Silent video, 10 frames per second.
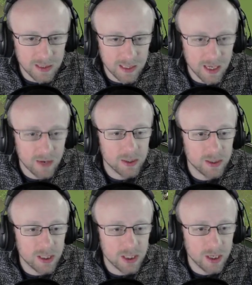here are
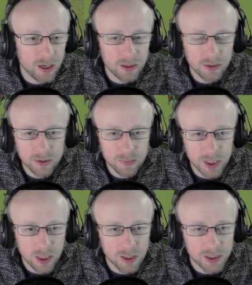going to do some
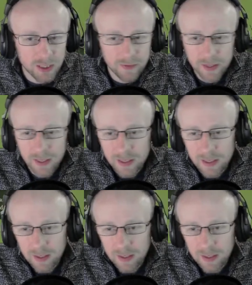charging, I think.